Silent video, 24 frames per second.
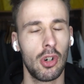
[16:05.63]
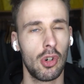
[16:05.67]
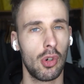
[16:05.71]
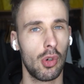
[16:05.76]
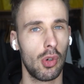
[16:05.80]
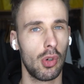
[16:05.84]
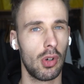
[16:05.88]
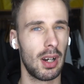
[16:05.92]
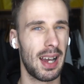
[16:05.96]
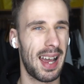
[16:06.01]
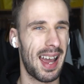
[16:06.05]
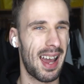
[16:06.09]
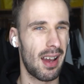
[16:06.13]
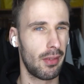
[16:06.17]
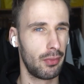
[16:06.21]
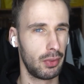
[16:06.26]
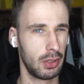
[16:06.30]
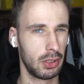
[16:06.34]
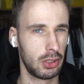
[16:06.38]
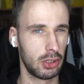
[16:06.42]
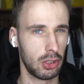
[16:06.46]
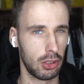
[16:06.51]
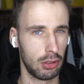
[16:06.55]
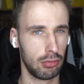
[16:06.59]
or
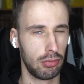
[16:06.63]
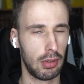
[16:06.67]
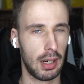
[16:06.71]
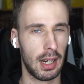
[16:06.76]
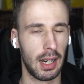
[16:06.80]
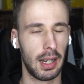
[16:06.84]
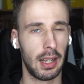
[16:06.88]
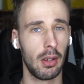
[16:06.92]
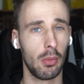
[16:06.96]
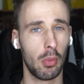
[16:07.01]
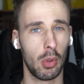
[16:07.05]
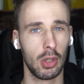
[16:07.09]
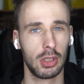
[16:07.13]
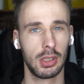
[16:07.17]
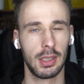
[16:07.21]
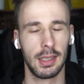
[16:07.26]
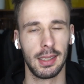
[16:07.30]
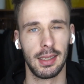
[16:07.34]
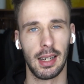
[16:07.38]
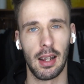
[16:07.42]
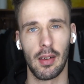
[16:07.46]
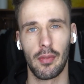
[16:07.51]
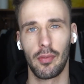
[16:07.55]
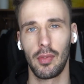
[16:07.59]
ever so rarely
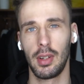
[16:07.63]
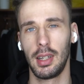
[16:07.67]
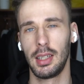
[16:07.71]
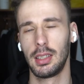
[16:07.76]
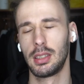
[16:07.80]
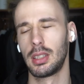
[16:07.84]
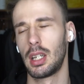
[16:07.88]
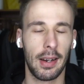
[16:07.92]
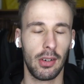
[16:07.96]
watching Netflix,